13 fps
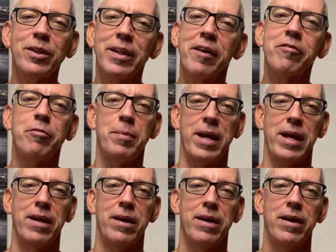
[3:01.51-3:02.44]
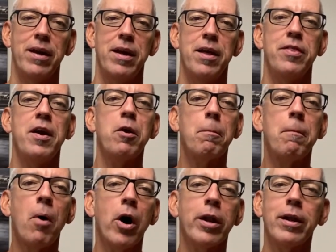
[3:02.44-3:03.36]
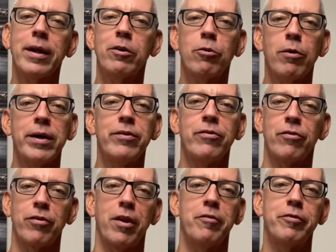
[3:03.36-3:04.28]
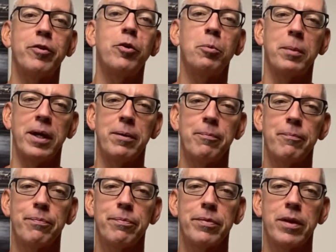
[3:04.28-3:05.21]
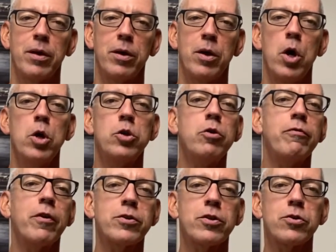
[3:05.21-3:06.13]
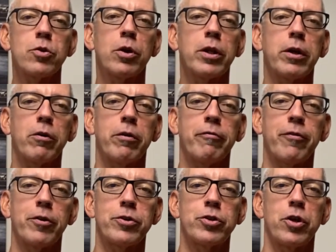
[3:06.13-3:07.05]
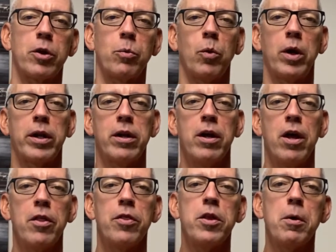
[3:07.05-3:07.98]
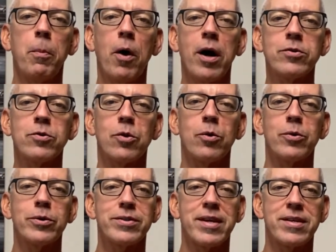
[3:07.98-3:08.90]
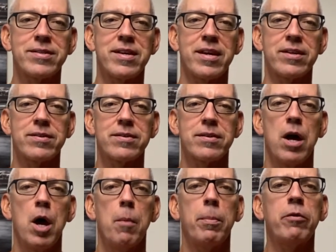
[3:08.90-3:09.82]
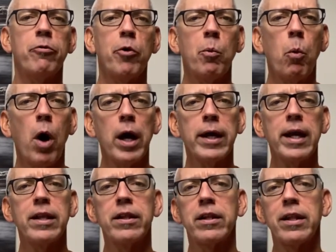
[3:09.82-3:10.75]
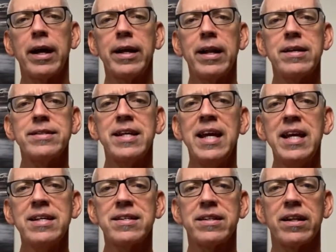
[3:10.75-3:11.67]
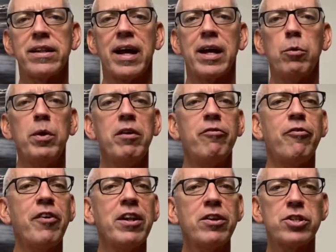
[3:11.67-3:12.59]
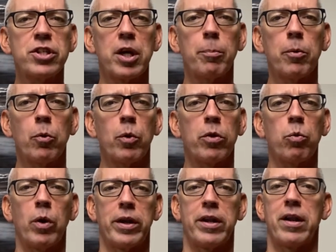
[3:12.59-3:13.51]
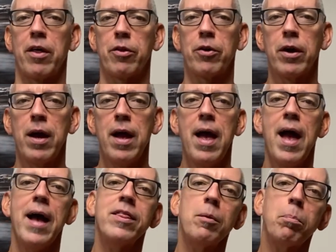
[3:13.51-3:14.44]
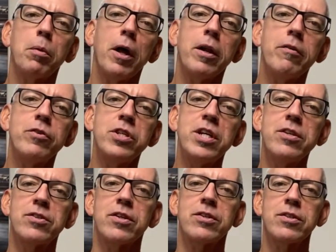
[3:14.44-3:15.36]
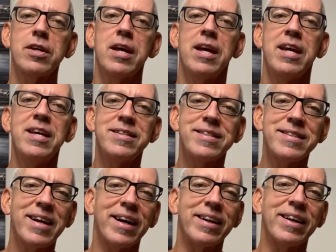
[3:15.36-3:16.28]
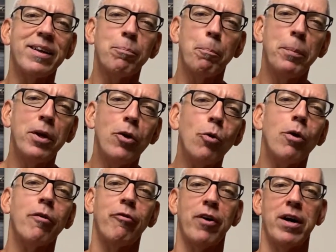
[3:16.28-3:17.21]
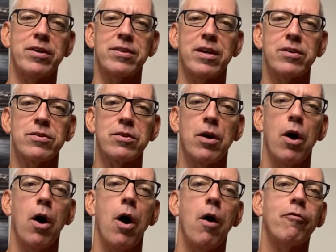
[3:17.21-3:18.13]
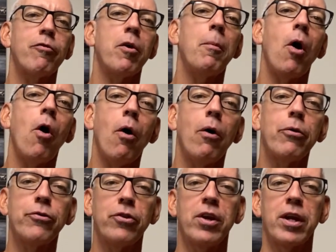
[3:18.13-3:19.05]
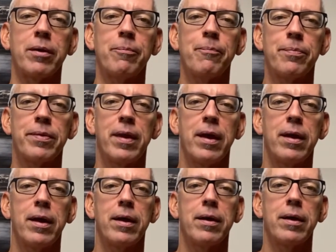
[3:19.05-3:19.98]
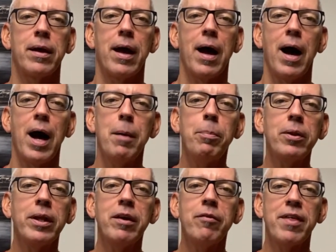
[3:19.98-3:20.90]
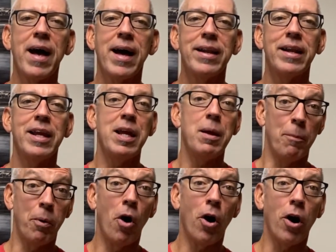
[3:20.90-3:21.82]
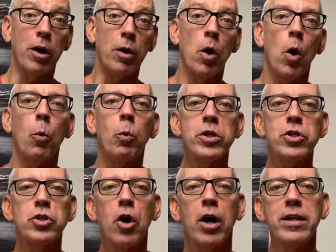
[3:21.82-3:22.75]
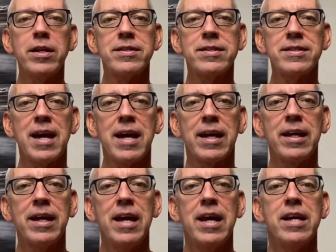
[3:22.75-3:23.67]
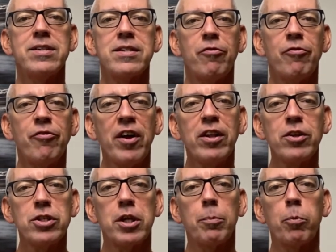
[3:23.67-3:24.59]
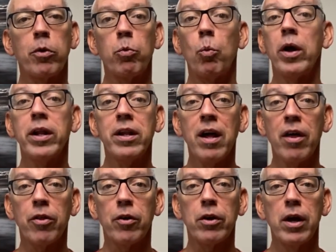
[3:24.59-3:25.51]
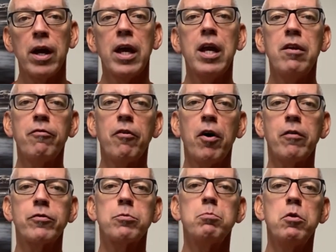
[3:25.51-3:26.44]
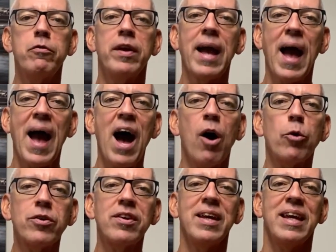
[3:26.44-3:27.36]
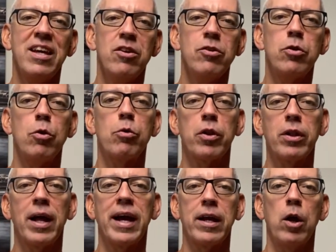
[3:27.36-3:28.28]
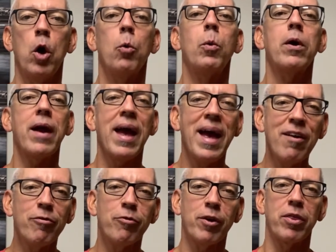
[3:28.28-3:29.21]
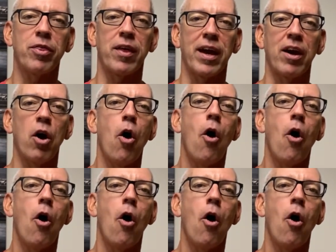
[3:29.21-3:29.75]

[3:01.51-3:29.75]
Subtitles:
love me. They are modeling Christ's love to me. Two verses earlier in 1 John 1, the apostle says this, "But if we walk in the light as he is in the light, we have fellowship with one another, and the blood of Jesus, his son, purifies us from all sin." I believe that, in part, what John is saying is that fellowship with one another involves moving out into the light where everything,